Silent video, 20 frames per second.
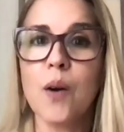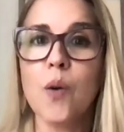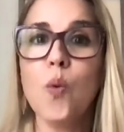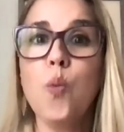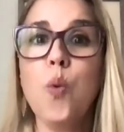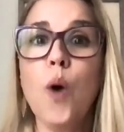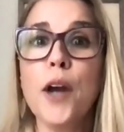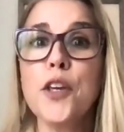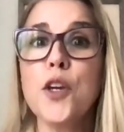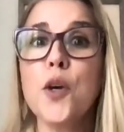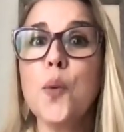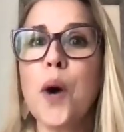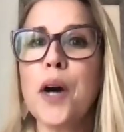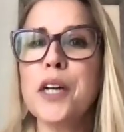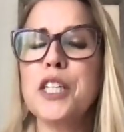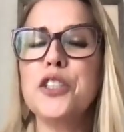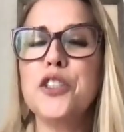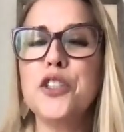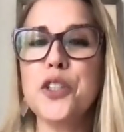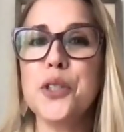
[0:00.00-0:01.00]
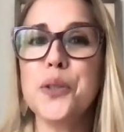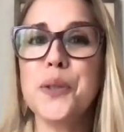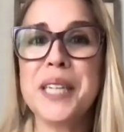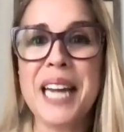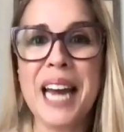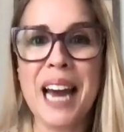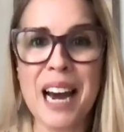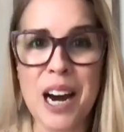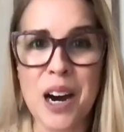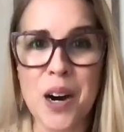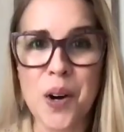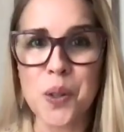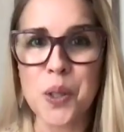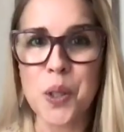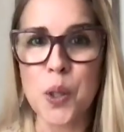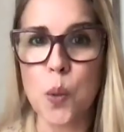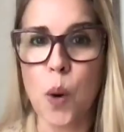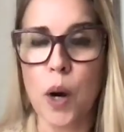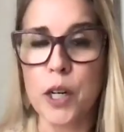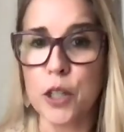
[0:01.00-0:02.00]
what you want to do and how
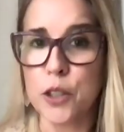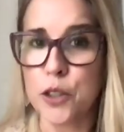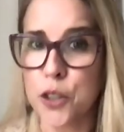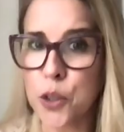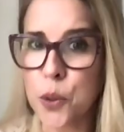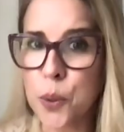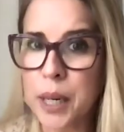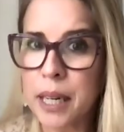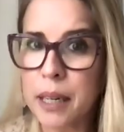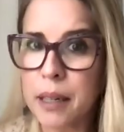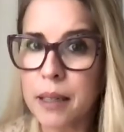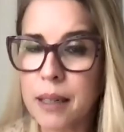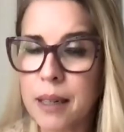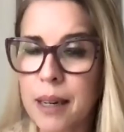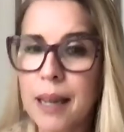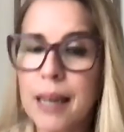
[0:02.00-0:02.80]
you want to do it,